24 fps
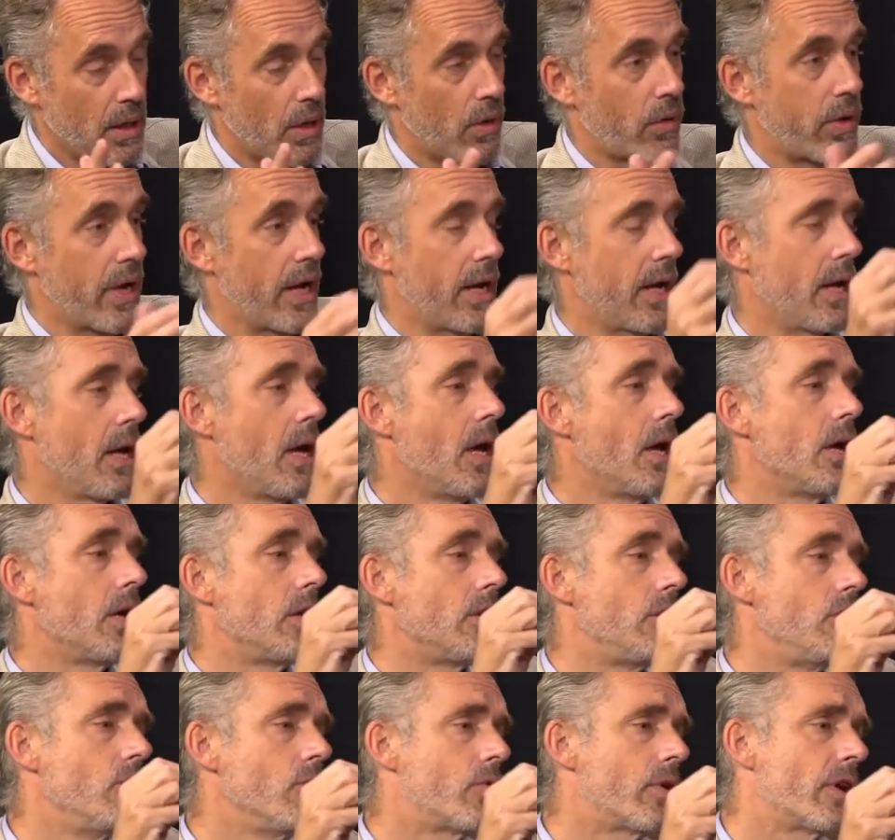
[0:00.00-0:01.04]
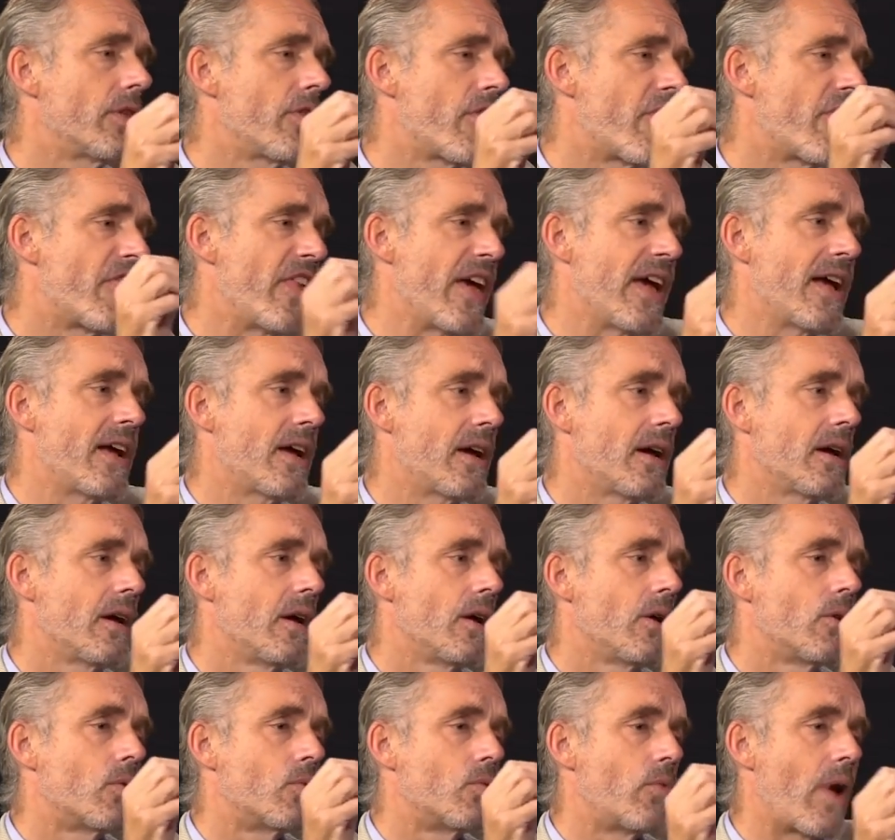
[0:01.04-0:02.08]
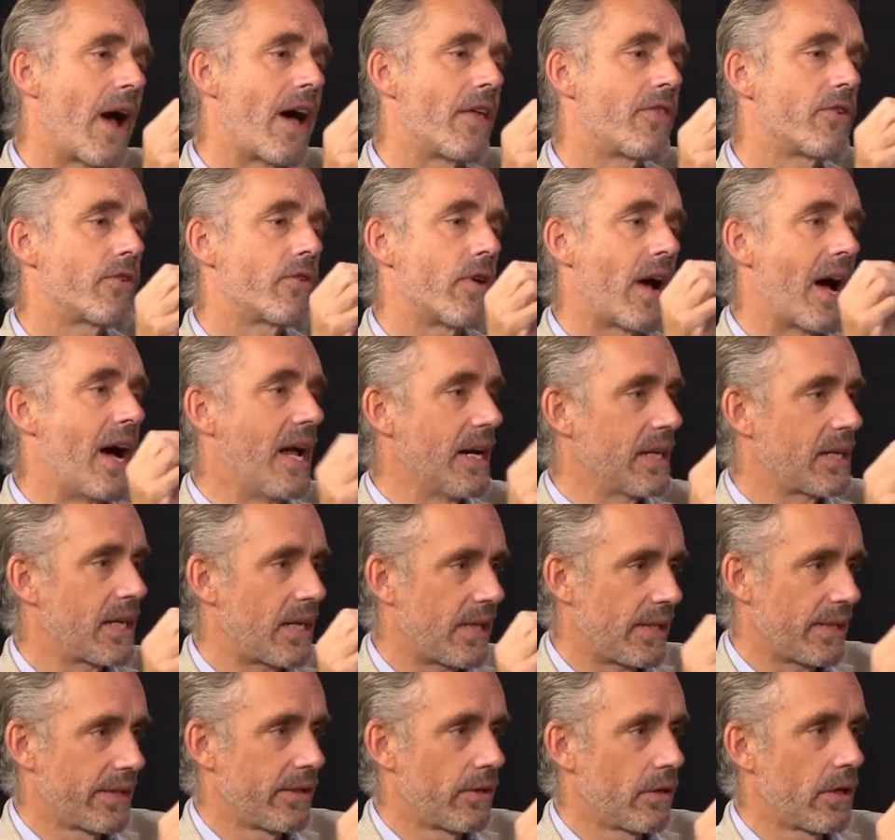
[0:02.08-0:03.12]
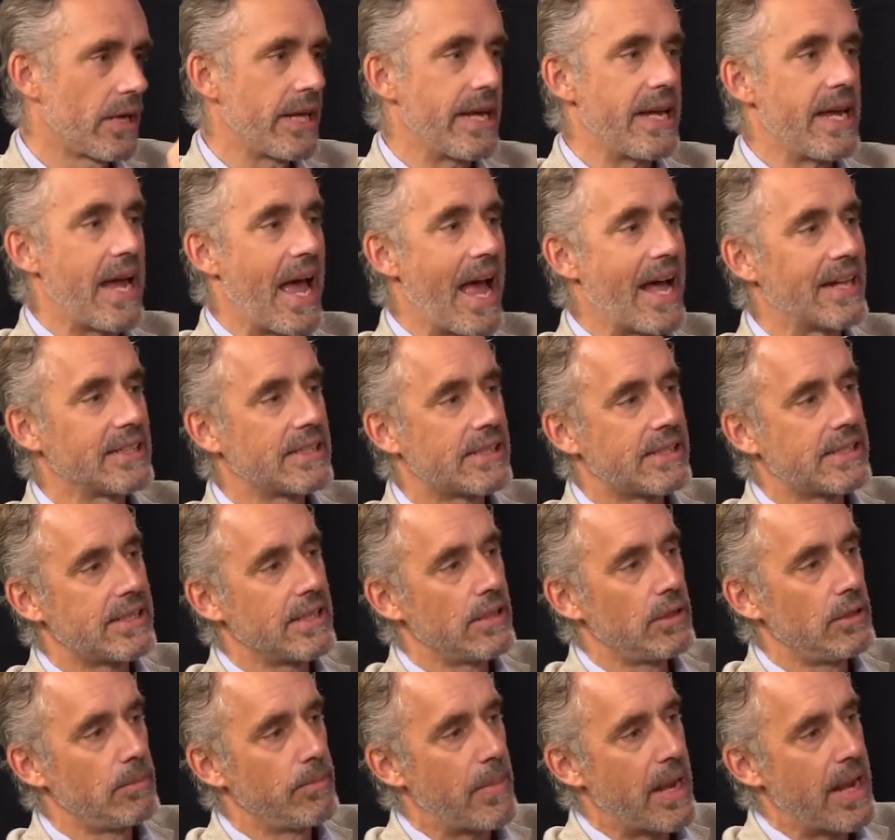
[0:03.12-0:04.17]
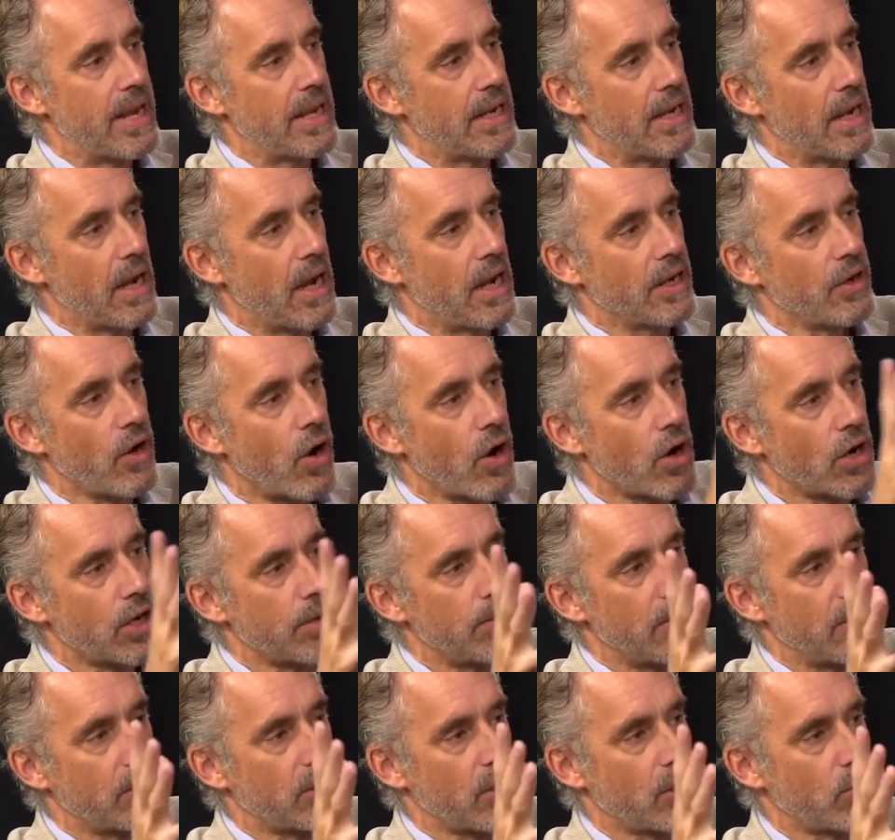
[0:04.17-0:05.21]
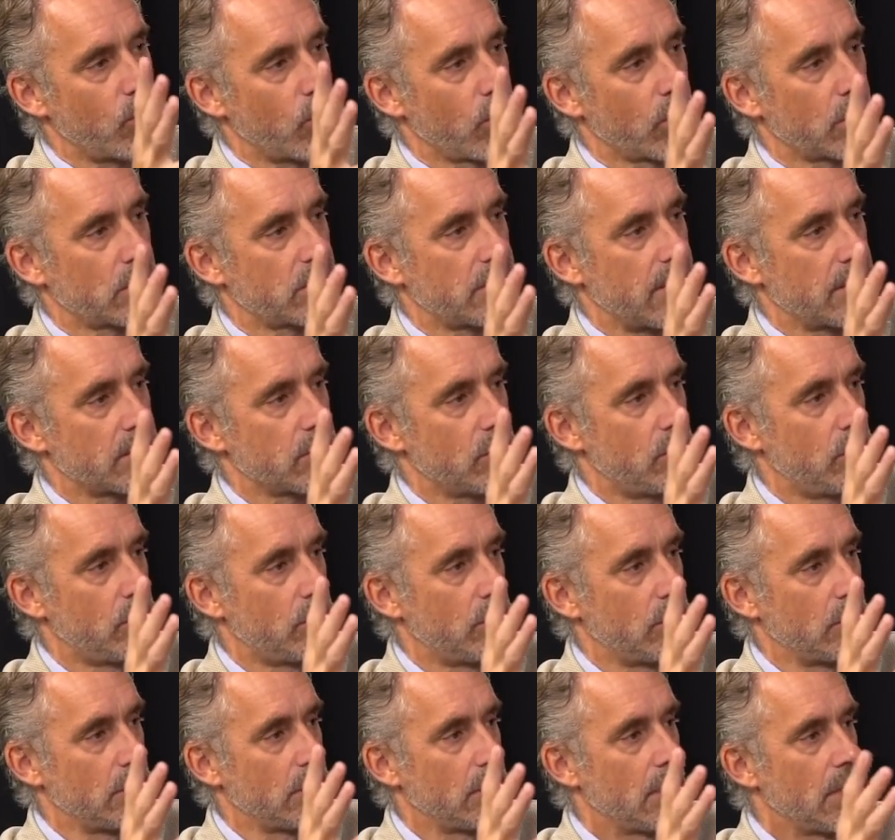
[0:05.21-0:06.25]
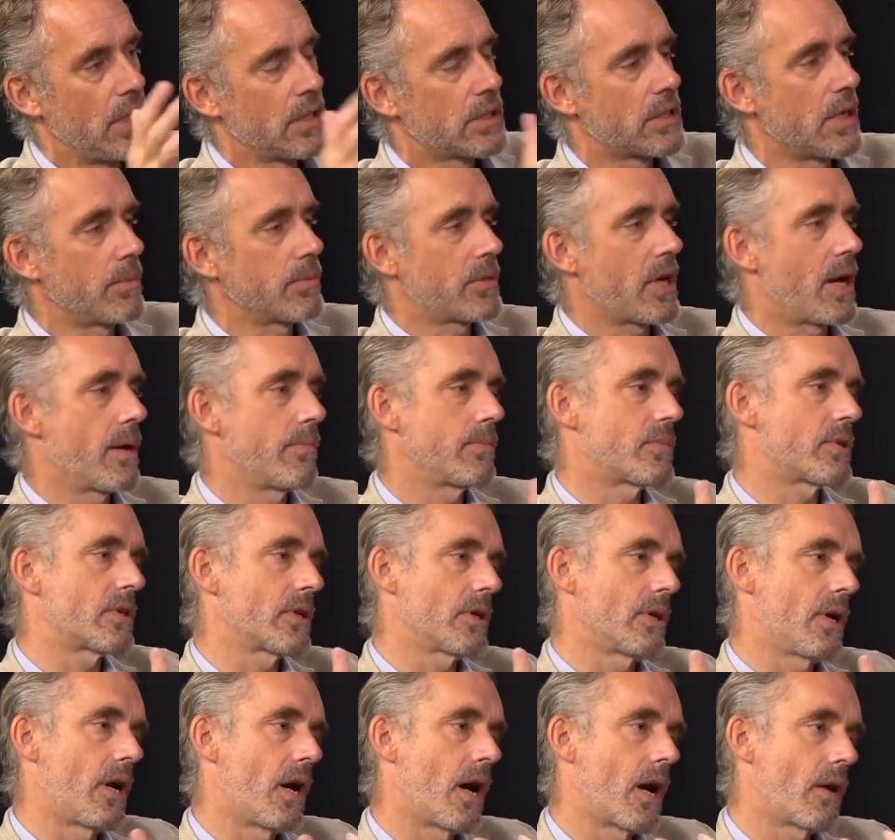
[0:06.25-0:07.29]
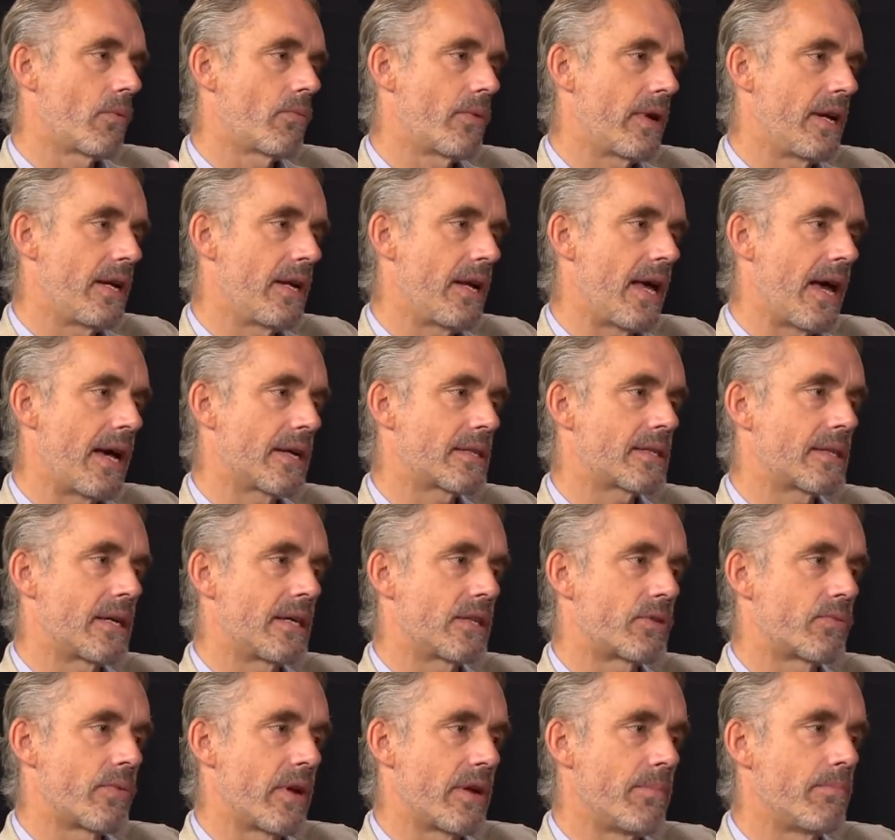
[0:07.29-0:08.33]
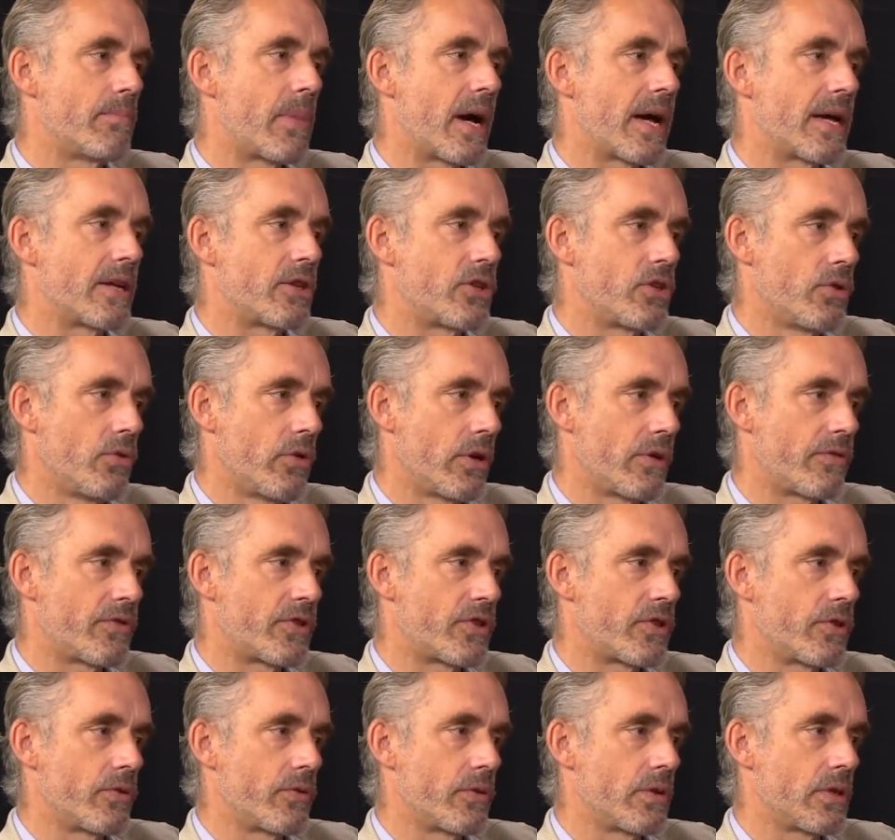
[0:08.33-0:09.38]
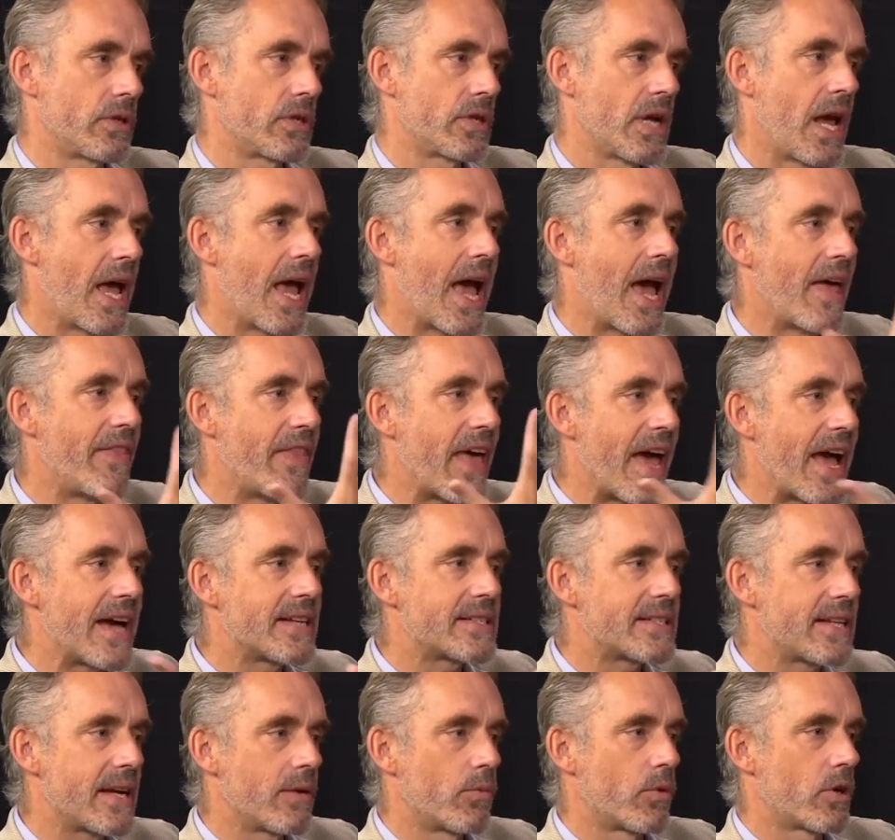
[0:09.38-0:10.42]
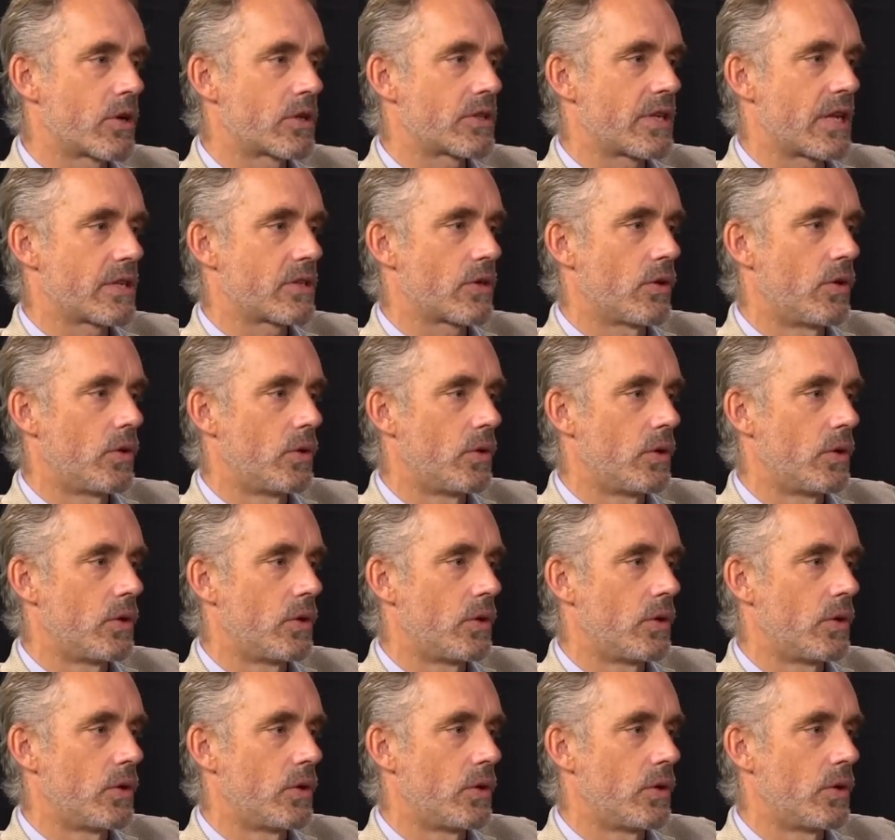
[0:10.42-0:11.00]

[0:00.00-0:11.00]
Okay, you can think rather unclearly and still make an argument that works as a whole. Sometimes I read essays written by intuitive students, and the essay works as a